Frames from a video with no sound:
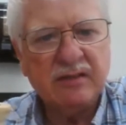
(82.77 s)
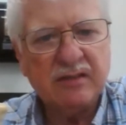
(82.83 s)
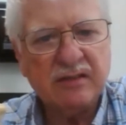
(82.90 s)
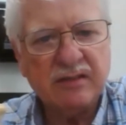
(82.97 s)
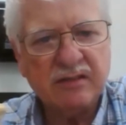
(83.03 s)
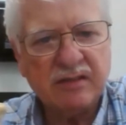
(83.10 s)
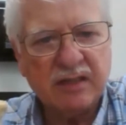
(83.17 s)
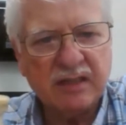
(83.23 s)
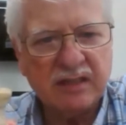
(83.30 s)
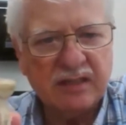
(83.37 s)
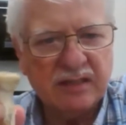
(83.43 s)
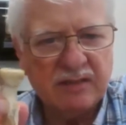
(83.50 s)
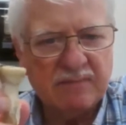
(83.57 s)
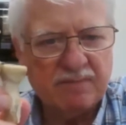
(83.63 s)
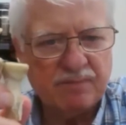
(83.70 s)
okay?
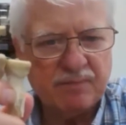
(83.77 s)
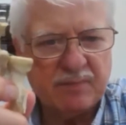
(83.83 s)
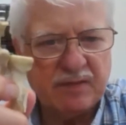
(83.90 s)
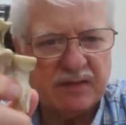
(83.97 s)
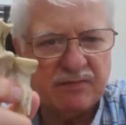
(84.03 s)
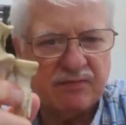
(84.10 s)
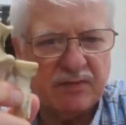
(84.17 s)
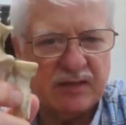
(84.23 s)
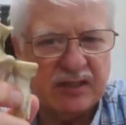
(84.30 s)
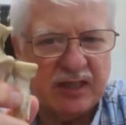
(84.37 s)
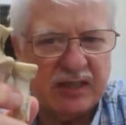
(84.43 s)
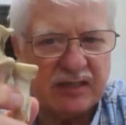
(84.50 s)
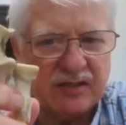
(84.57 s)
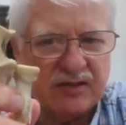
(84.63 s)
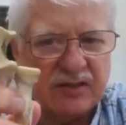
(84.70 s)
But if we
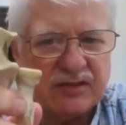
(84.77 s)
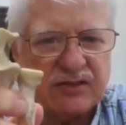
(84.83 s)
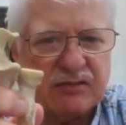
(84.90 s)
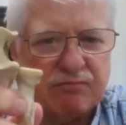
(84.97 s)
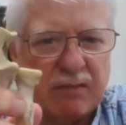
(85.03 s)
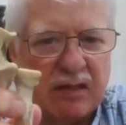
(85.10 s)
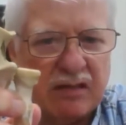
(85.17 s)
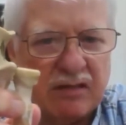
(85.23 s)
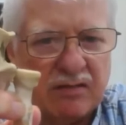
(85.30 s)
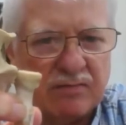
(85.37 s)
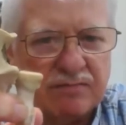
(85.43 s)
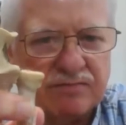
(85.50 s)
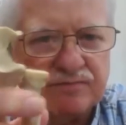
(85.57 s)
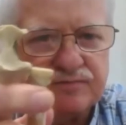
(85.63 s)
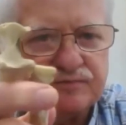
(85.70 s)
take this
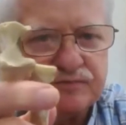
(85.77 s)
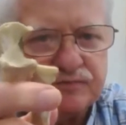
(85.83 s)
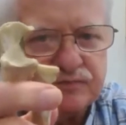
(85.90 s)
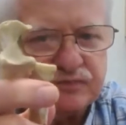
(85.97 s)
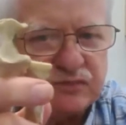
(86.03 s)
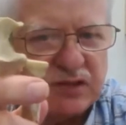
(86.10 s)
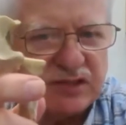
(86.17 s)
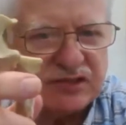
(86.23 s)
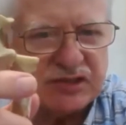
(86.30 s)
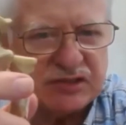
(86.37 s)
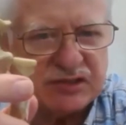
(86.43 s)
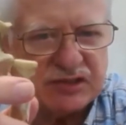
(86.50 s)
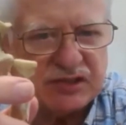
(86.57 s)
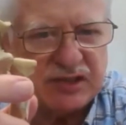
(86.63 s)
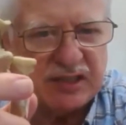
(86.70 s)
bone, this
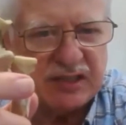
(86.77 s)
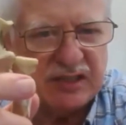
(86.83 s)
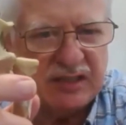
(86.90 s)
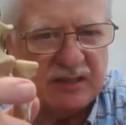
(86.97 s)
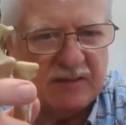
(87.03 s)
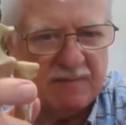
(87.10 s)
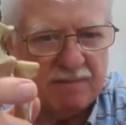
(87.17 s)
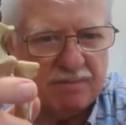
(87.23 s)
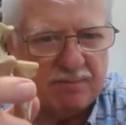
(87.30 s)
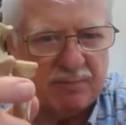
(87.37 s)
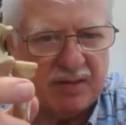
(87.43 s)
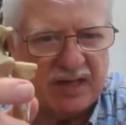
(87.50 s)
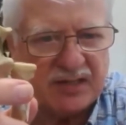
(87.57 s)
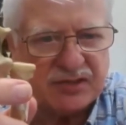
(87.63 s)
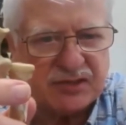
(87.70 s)
is the
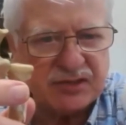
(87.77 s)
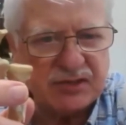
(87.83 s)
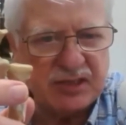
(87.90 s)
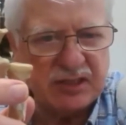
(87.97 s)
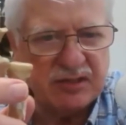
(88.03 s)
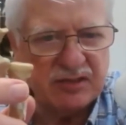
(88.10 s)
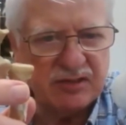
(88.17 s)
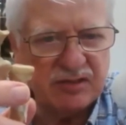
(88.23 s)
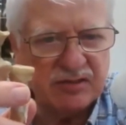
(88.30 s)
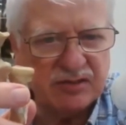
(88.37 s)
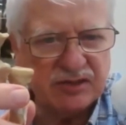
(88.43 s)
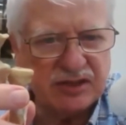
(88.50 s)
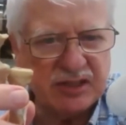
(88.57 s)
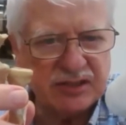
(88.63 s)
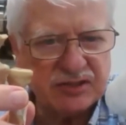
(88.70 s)
posterior
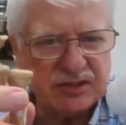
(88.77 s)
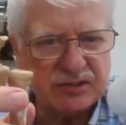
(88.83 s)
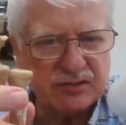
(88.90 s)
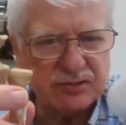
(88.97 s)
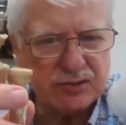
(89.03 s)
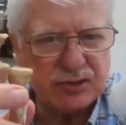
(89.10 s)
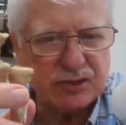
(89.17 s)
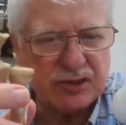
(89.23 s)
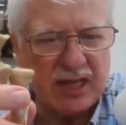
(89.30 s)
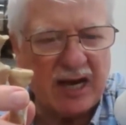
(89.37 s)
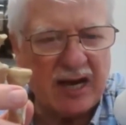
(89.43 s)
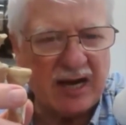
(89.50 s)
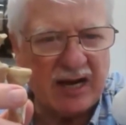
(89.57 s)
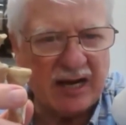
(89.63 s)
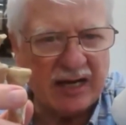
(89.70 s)
distal
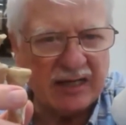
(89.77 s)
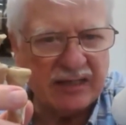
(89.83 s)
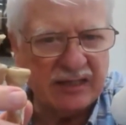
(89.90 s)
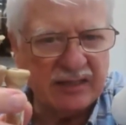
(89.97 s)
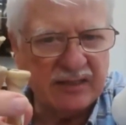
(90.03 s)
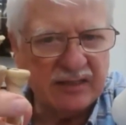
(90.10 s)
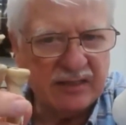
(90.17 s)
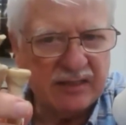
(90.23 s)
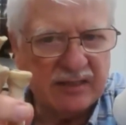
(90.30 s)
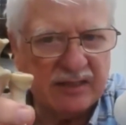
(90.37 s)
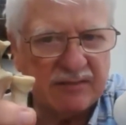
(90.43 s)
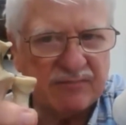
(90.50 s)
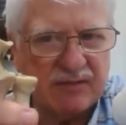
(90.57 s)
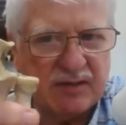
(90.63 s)
side of the